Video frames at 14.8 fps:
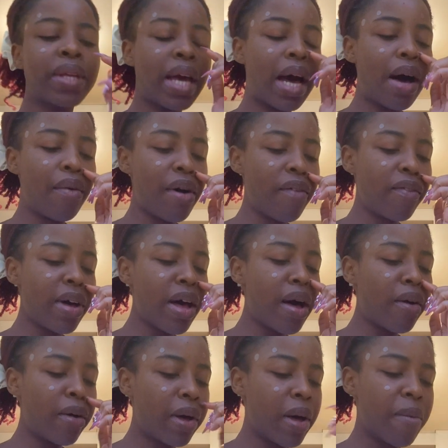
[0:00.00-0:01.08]
However,
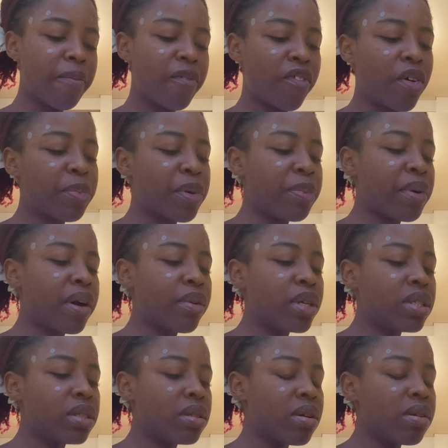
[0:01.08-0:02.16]
for
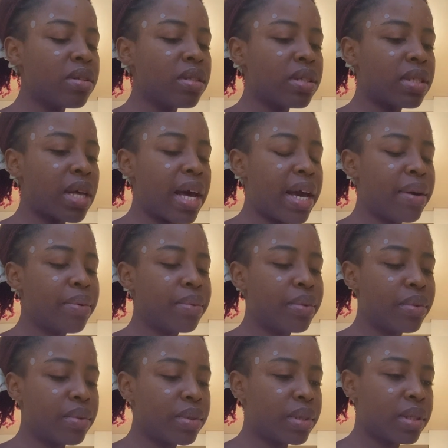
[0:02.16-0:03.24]
preparations, I
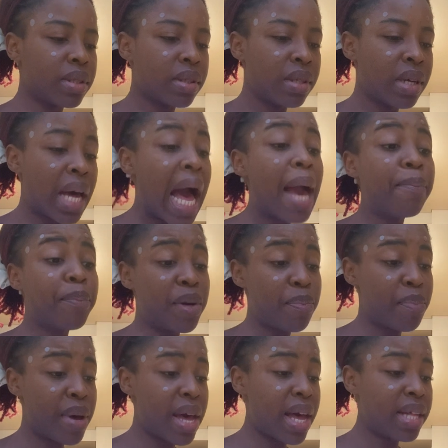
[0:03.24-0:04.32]

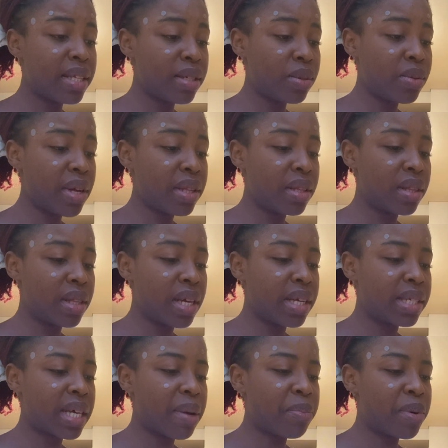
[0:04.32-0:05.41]
prepared. These were the
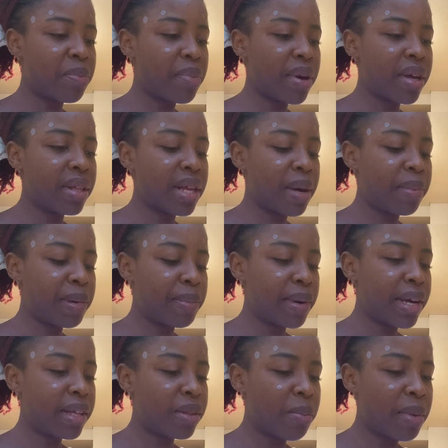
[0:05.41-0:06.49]
things I prepared. I
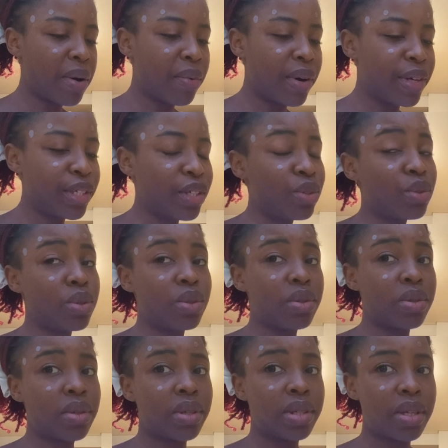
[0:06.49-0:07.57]
prepared number one,
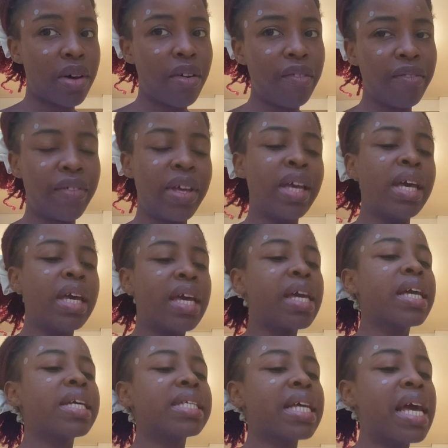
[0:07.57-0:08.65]
introduce yourself in
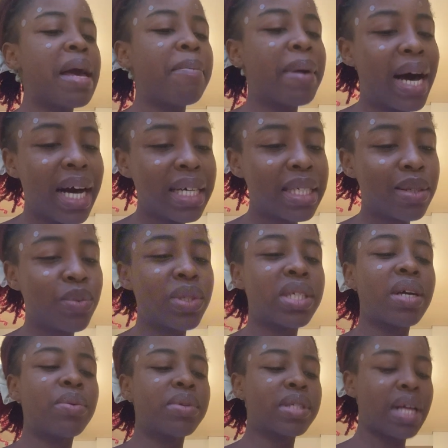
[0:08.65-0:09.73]
case I am asked, which I
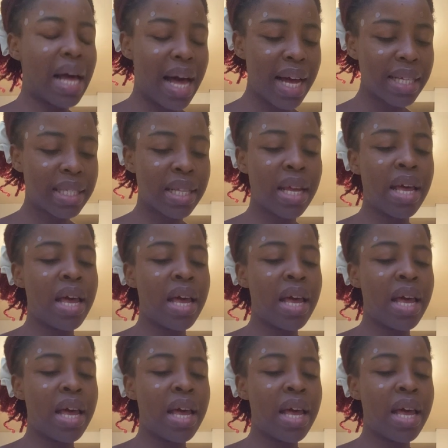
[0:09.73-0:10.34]
was asked.